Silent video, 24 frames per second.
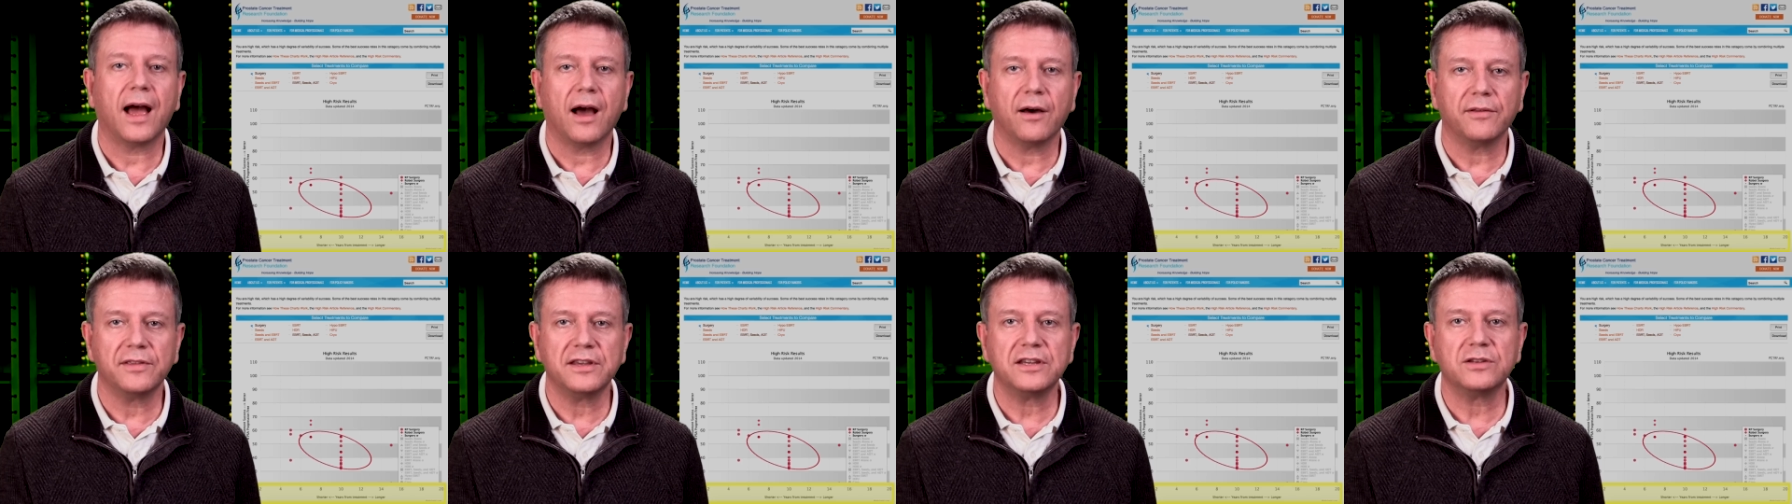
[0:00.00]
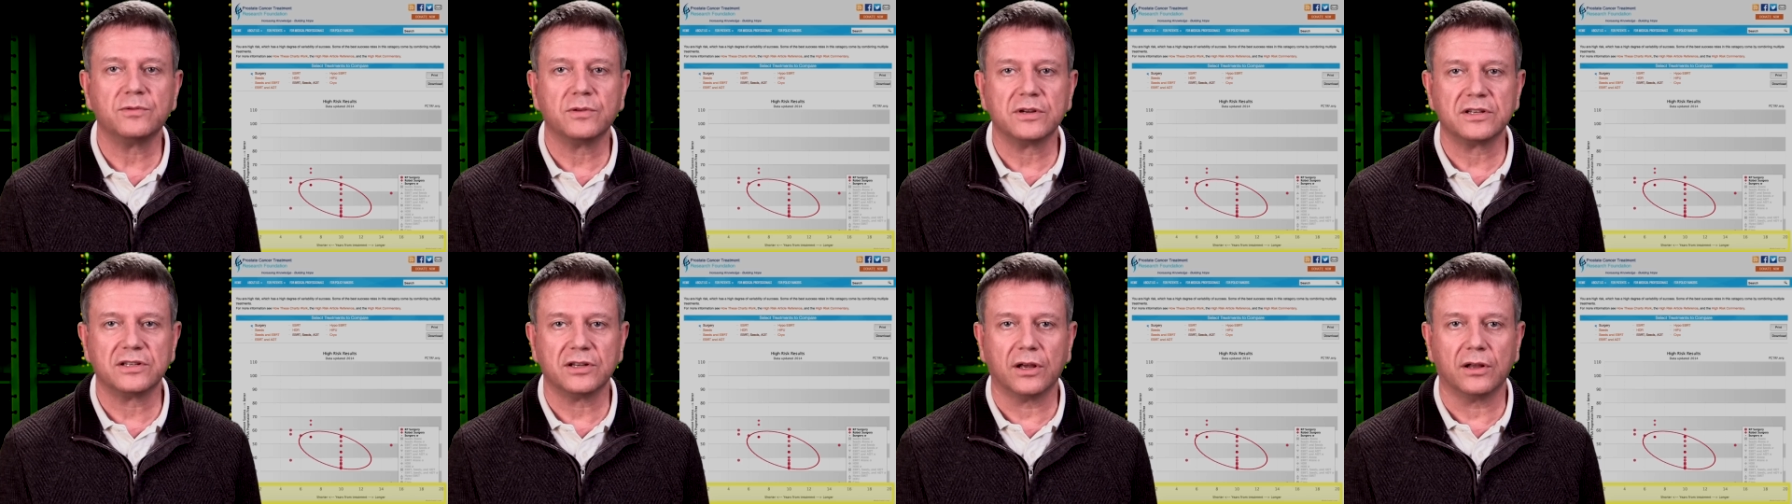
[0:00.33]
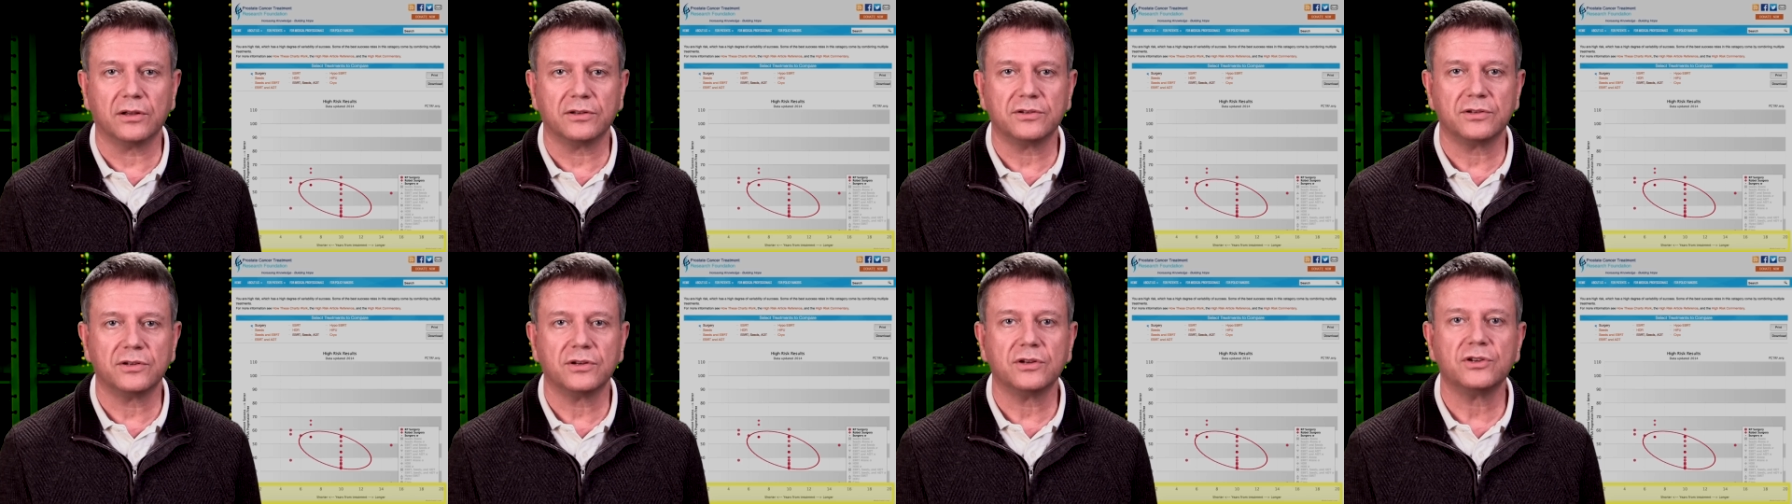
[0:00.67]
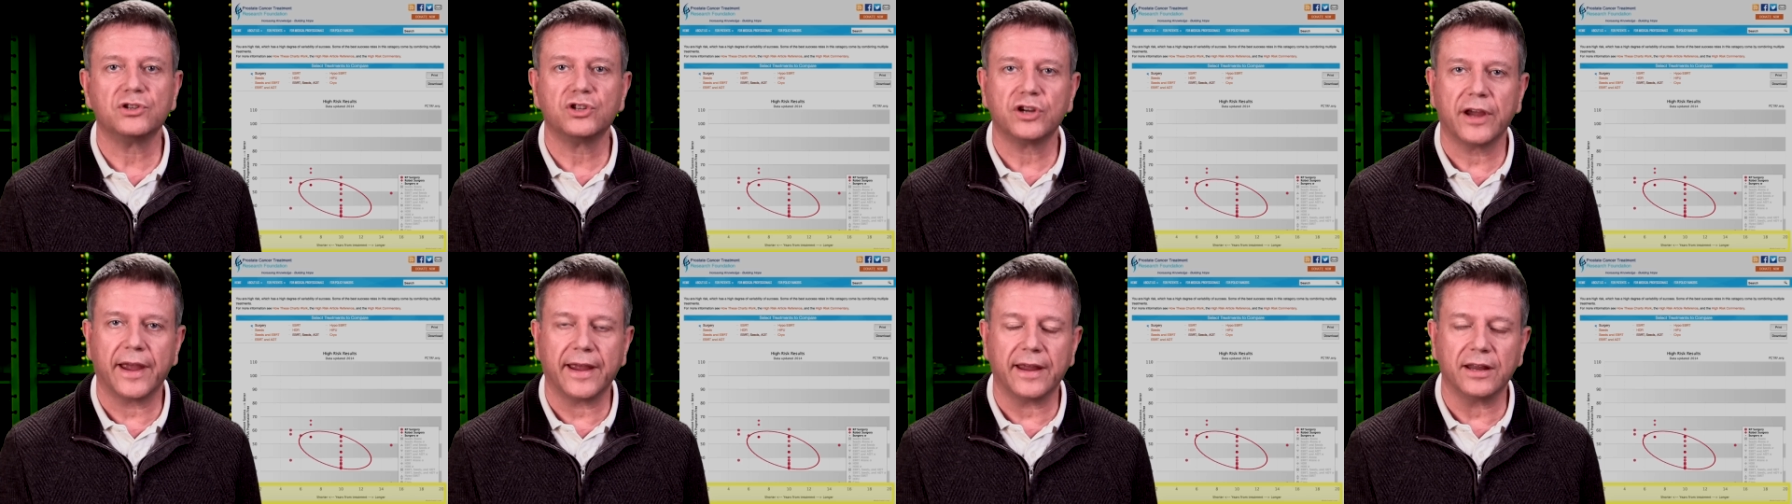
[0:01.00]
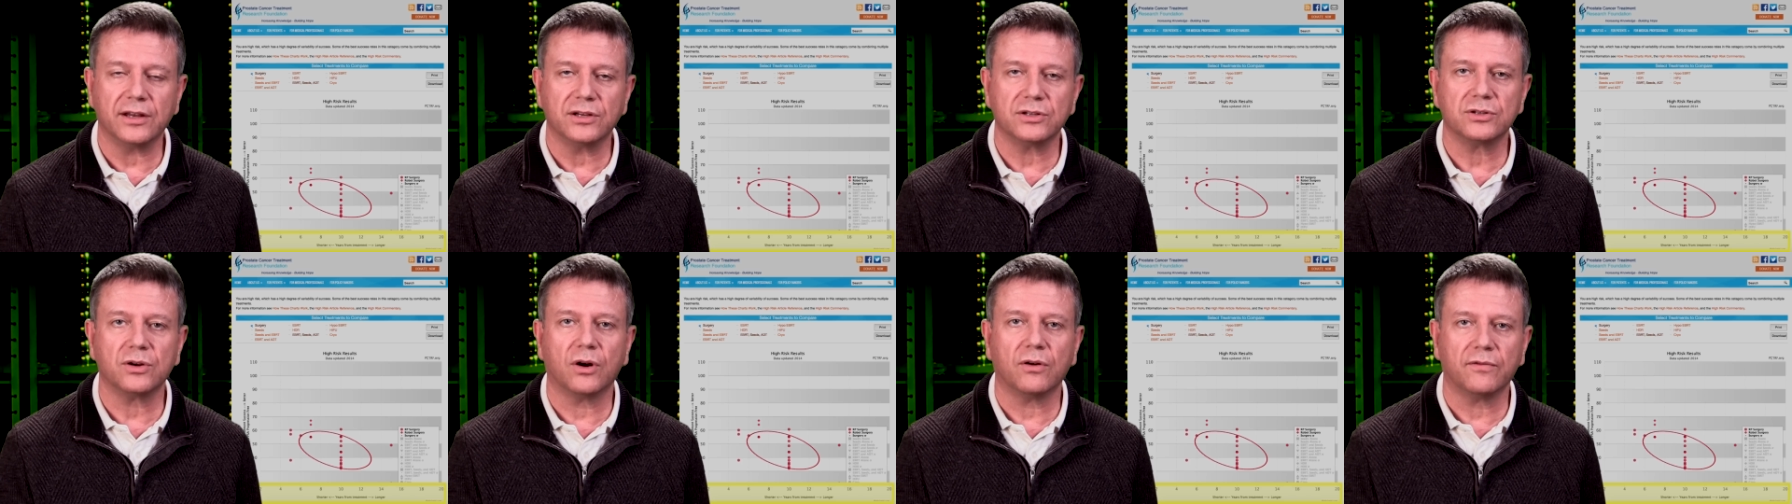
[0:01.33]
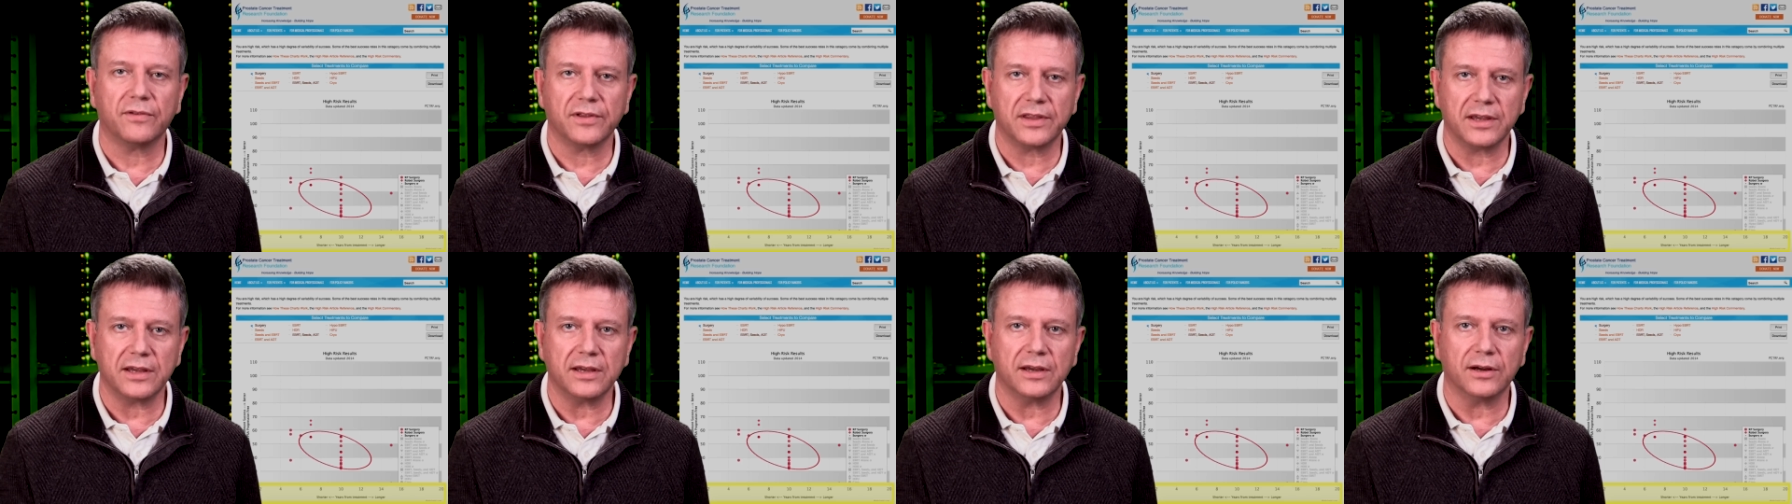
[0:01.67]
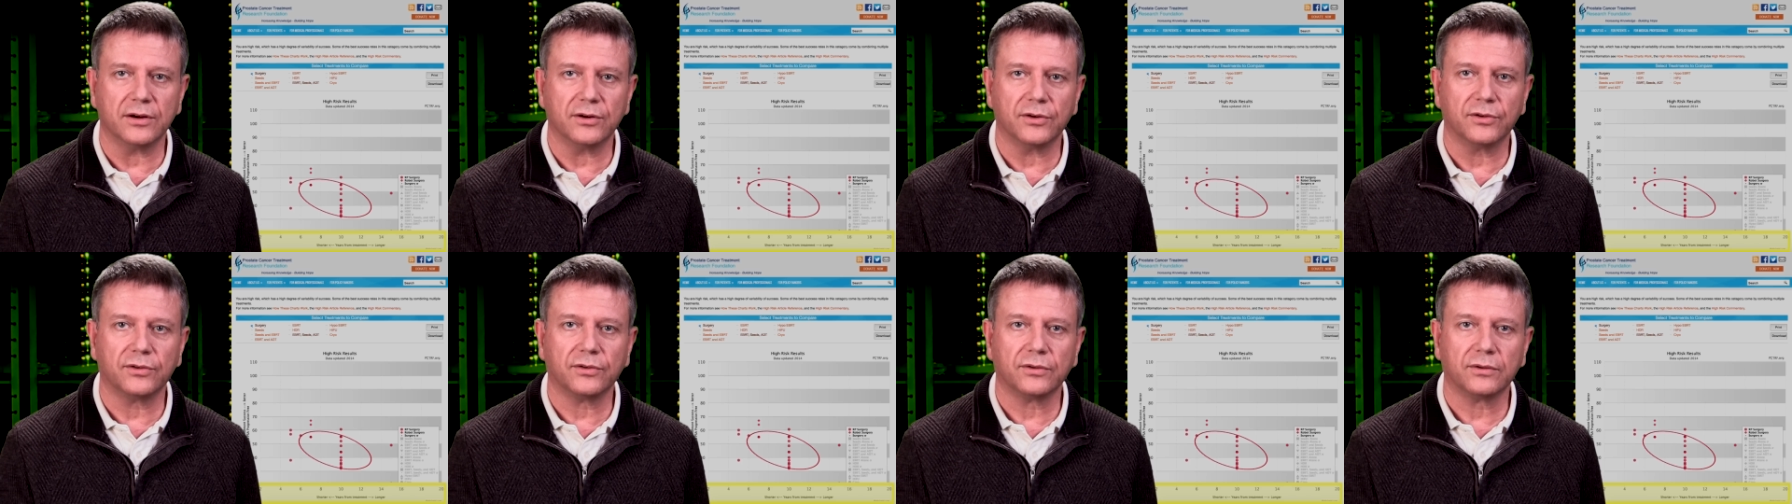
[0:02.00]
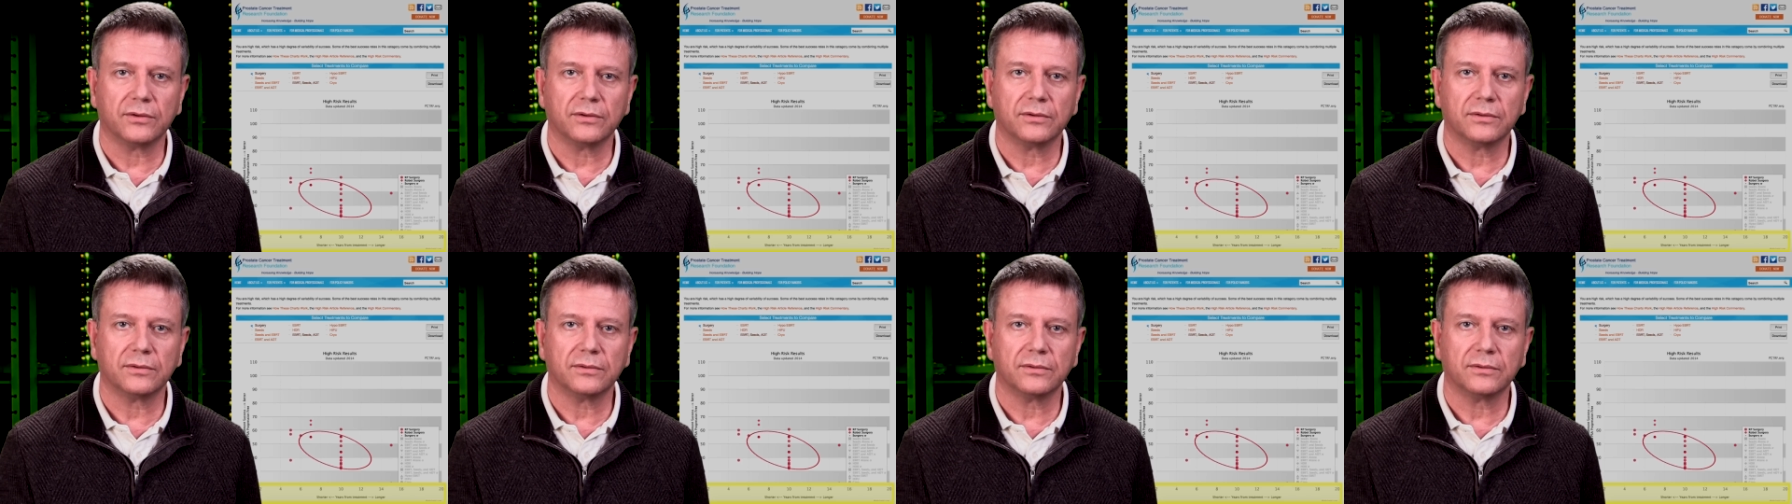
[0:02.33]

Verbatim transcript: how these results change over the years.